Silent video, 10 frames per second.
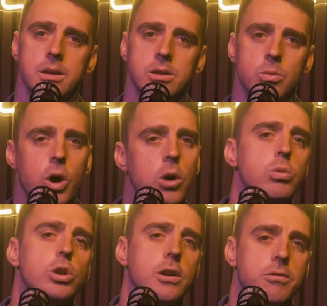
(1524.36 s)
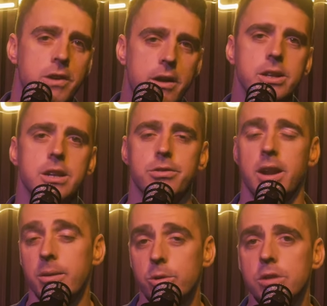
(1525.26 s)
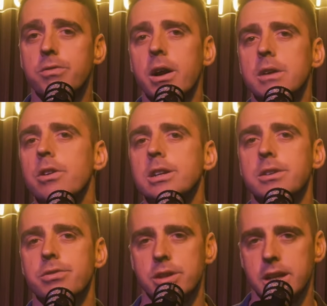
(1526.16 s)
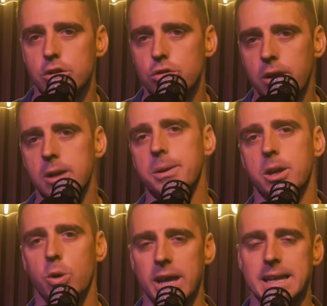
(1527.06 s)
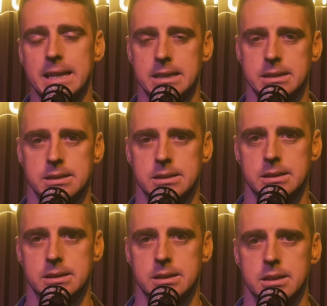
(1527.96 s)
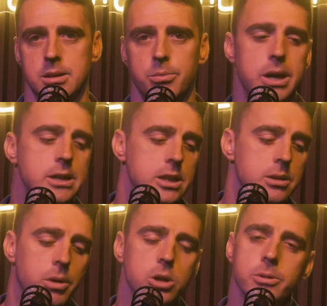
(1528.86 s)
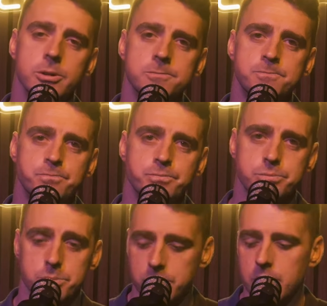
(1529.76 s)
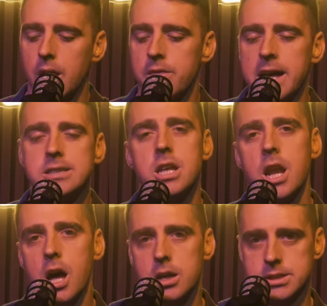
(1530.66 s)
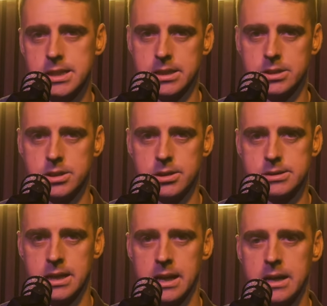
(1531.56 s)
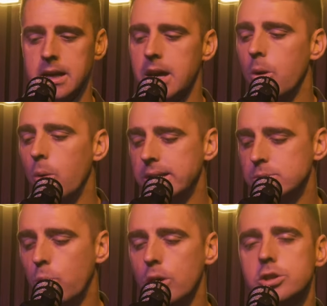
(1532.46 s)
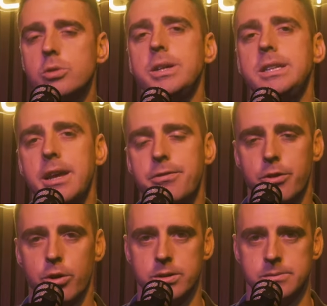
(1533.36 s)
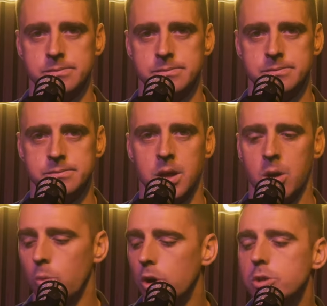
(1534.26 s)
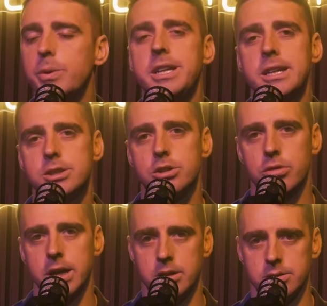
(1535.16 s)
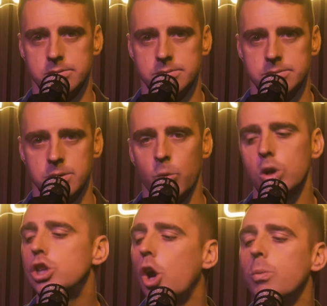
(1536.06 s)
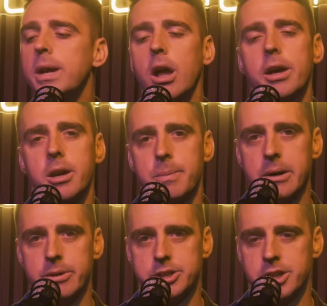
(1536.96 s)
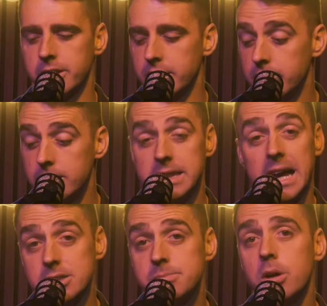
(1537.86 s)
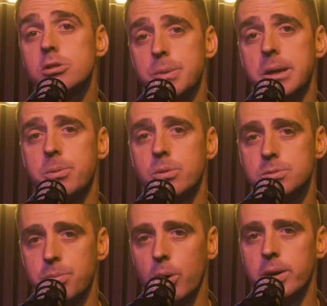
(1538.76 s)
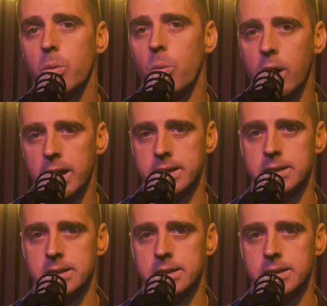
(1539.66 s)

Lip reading: The world would look very different, and it would look very, very different incredibly quickly. Because at the moment, that's the last thing that's looked at. It's what do we differ on? What do we disagree on? What don't we like about each other? That's most people's point one.